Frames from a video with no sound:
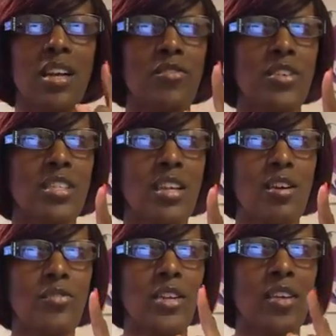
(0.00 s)
Love
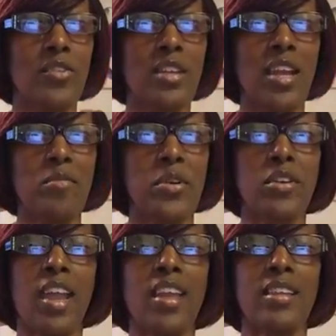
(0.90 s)
yourself, love your
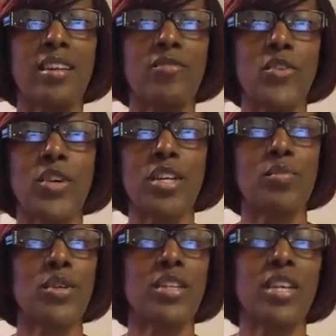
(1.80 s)
neighbor, and love your
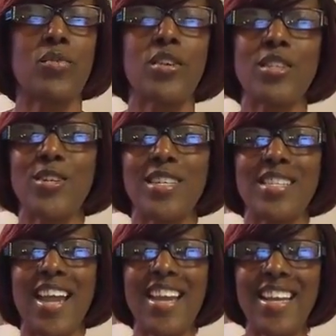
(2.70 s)
community. We're so
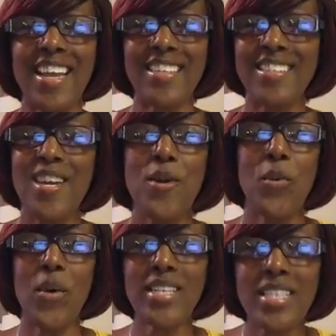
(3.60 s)
excited.
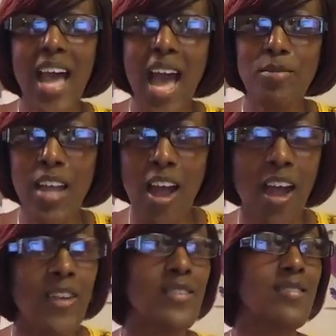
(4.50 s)
What's up,
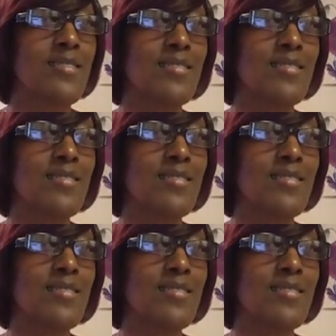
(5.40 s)
y'all?